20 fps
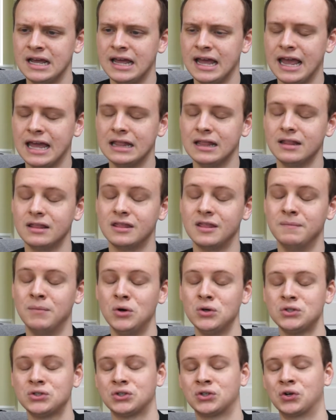And the
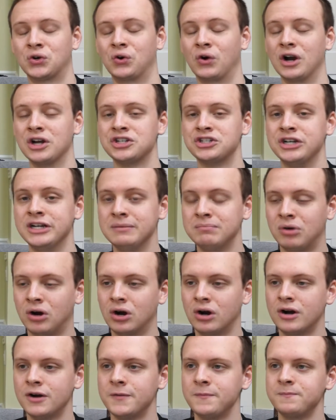most crushing
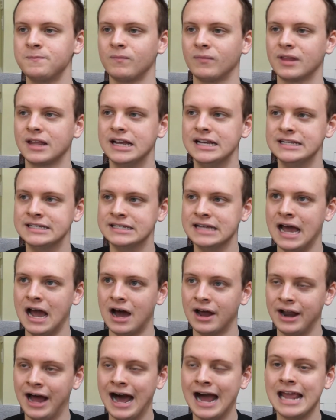part is that
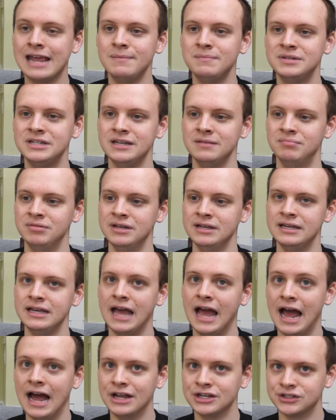on
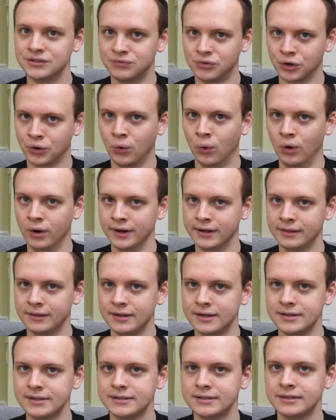IMDb, as of recording
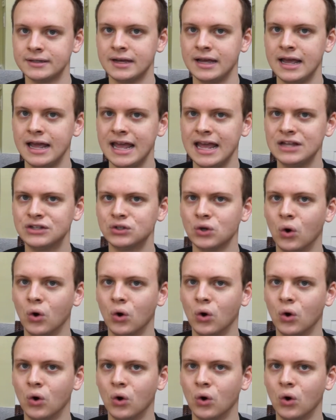this, it's